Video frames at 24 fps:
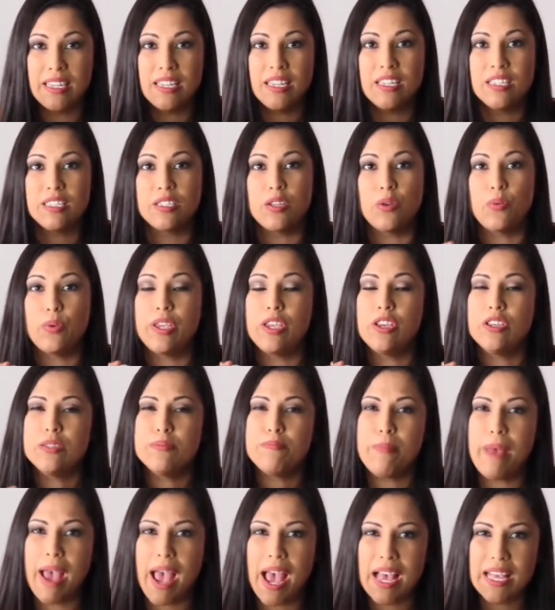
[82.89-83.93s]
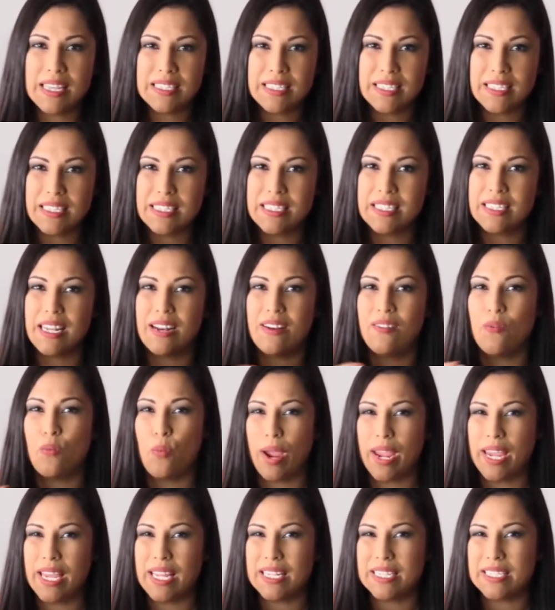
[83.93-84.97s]
So we use mass instead of
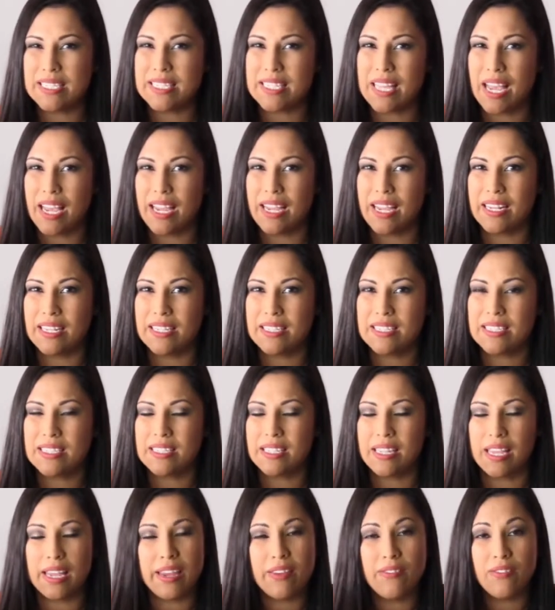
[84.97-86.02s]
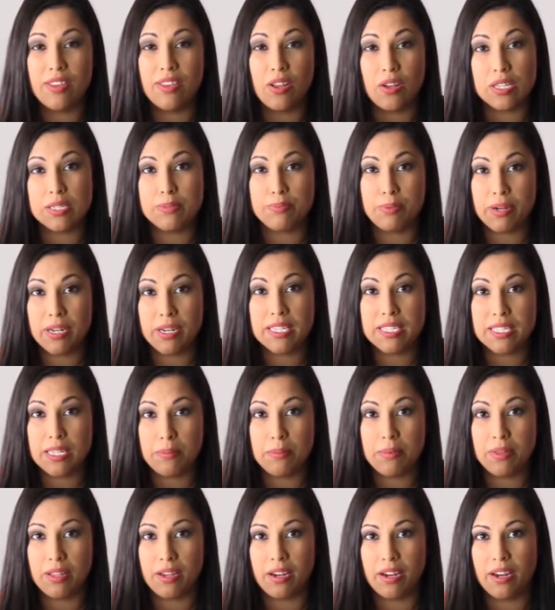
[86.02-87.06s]
weight in science, even though it's pretty
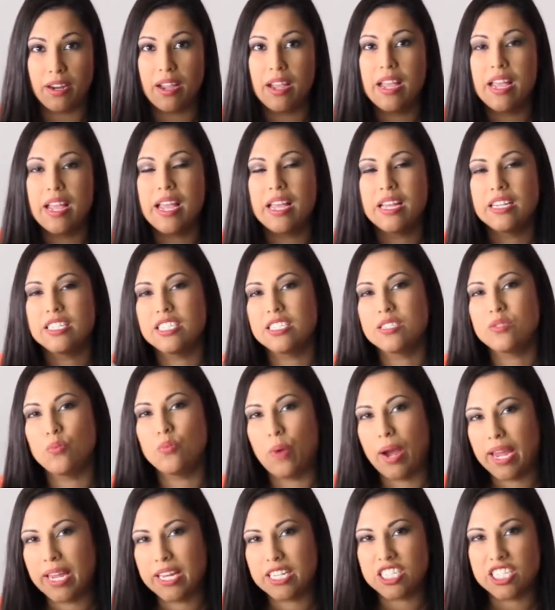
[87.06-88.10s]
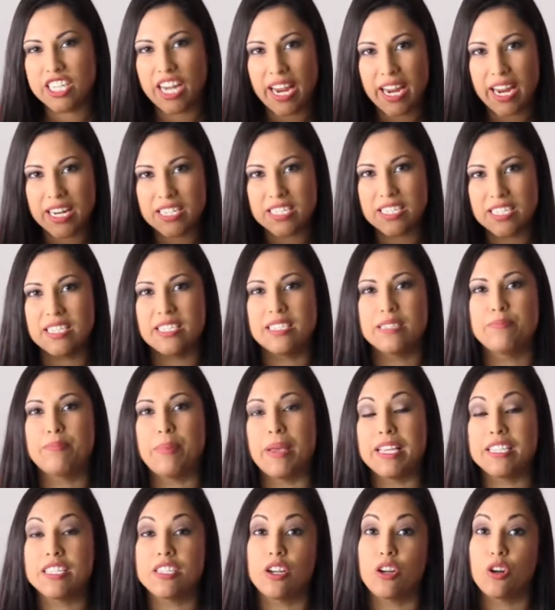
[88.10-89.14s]
similar, just weight changes
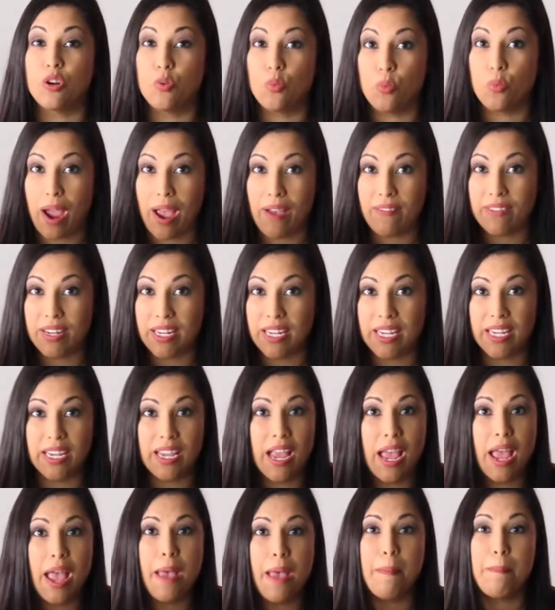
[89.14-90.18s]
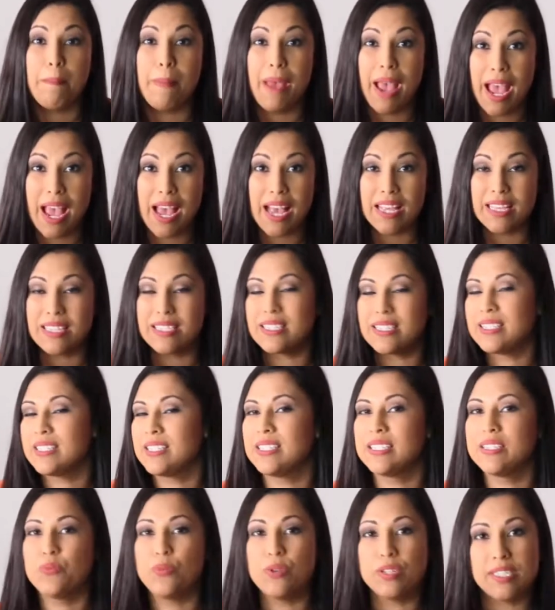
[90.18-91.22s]
based on gravity. Mass
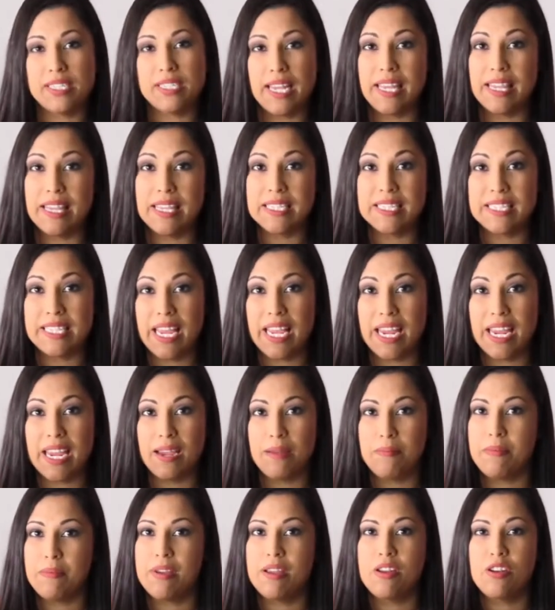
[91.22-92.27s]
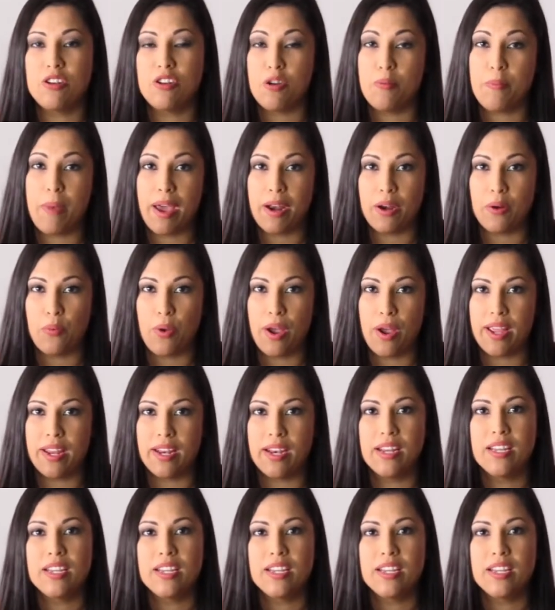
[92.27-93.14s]
will stay the same no matter what.